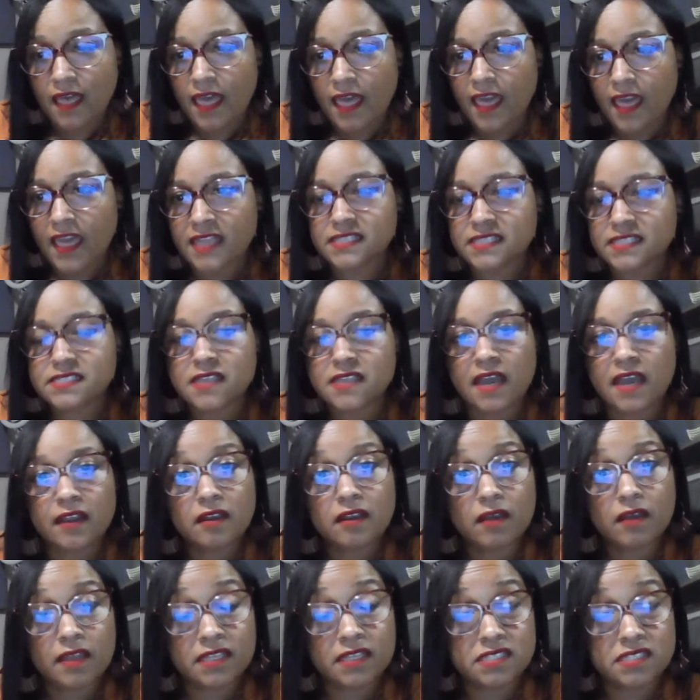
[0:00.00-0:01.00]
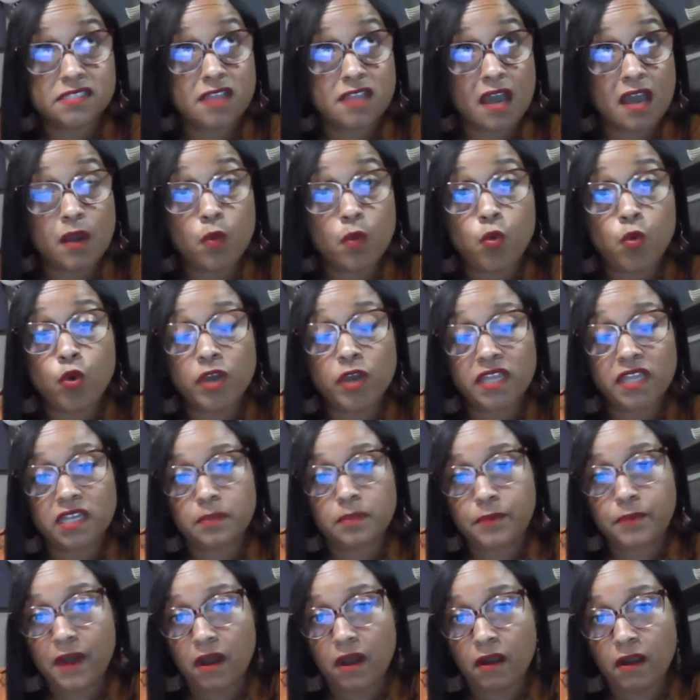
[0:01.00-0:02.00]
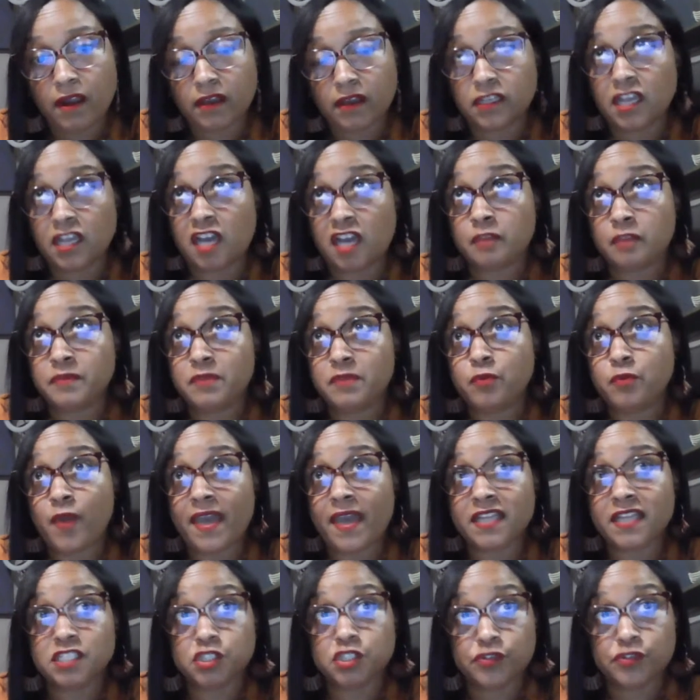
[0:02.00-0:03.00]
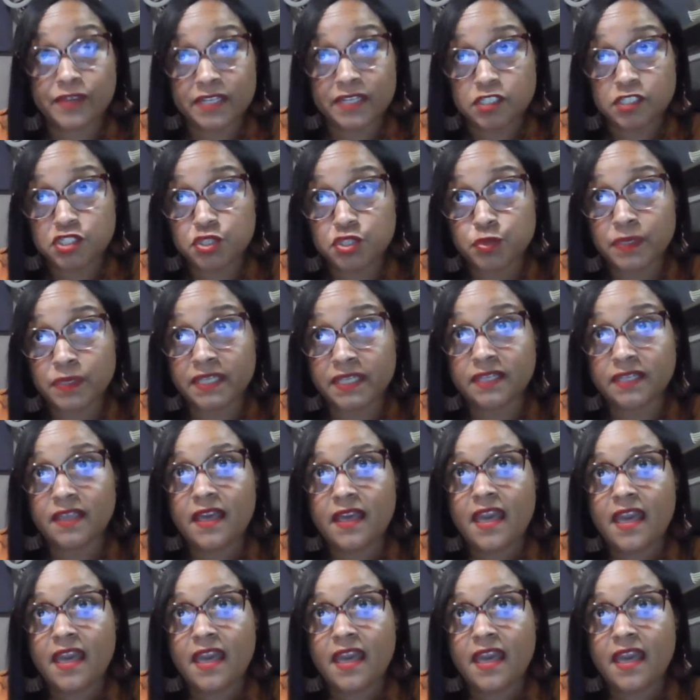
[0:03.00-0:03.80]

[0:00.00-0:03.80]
It's not a walk in the park. A lot of people enter into it.